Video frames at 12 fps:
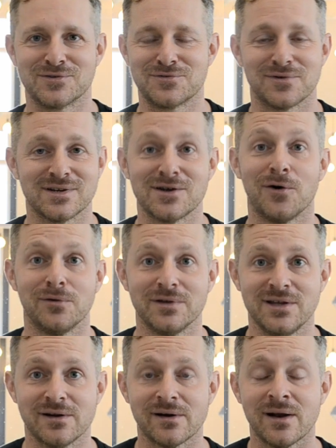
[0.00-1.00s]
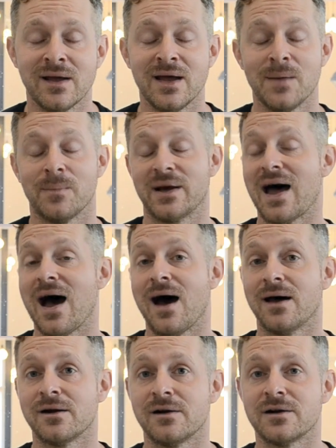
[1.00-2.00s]
during the whole year, but
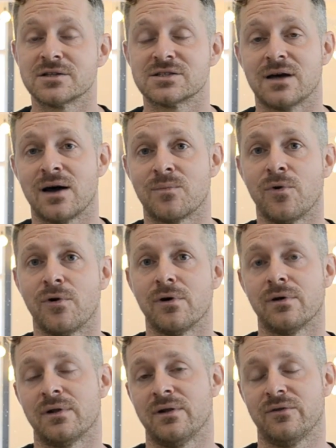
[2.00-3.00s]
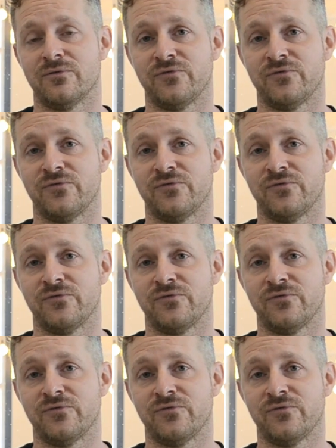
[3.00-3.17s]
others are more